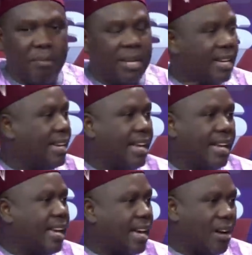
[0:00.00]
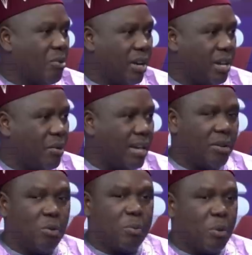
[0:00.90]
I mean, they, they can't go anywhere.
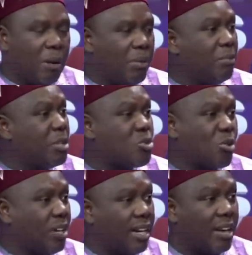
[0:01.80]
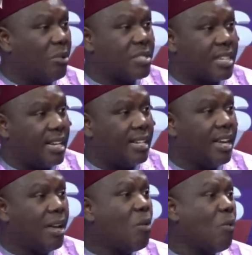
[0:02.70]
They will probably be struggling alongside
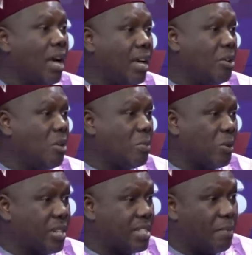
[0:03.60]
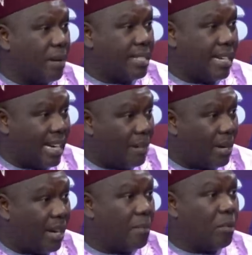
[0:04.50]
why Young Progressive Party and
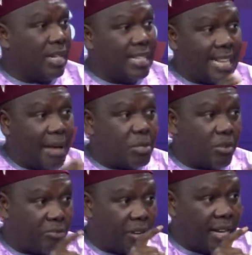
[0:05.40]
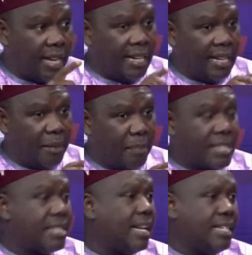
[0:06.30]
ABGA. But in terms of the
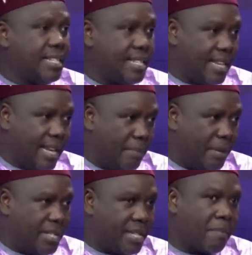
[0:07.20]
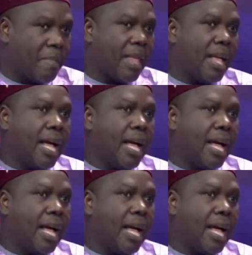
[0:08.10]
personalities in APC.